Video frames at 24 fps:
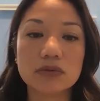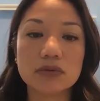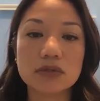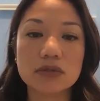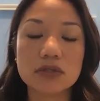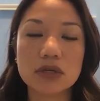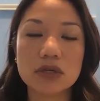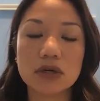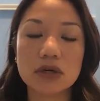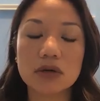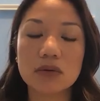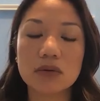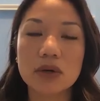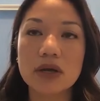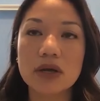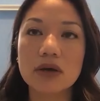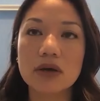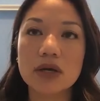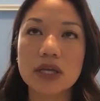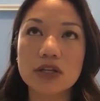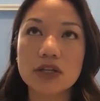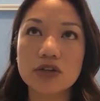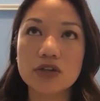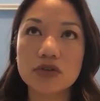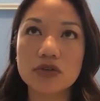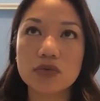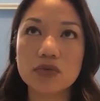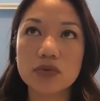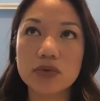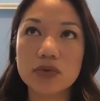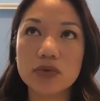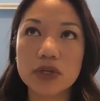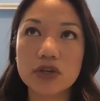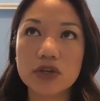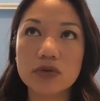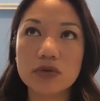So
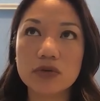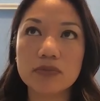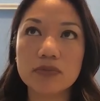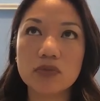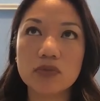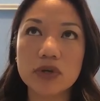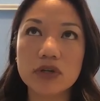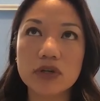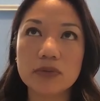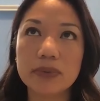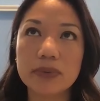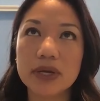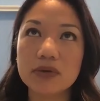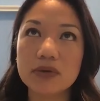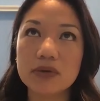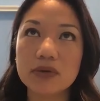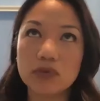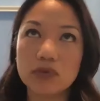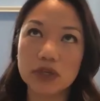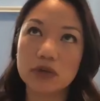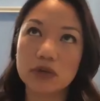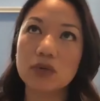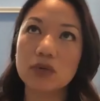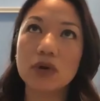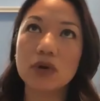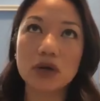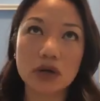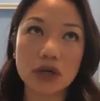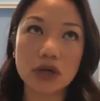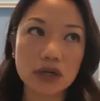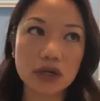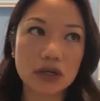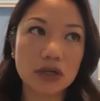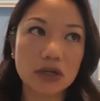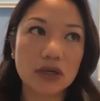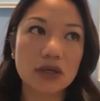when you work,